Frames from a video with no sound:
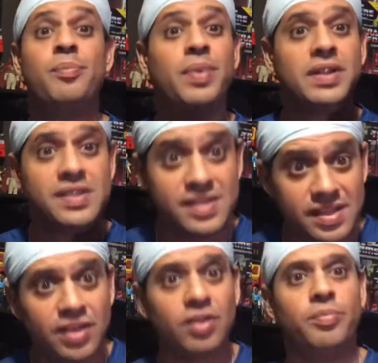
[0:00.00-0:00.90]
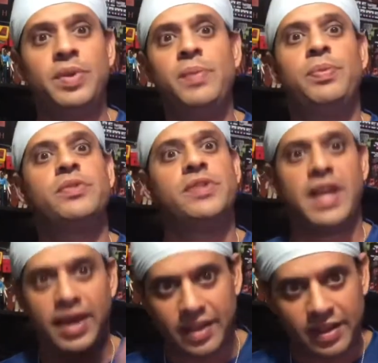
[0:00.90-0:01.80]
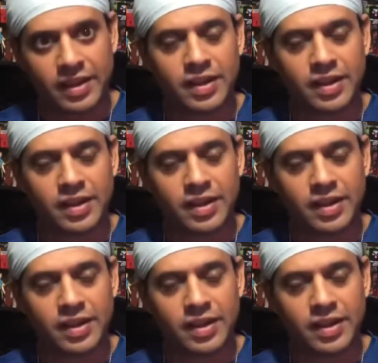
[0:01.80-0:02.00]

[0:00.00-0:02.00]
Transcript: But still, people say,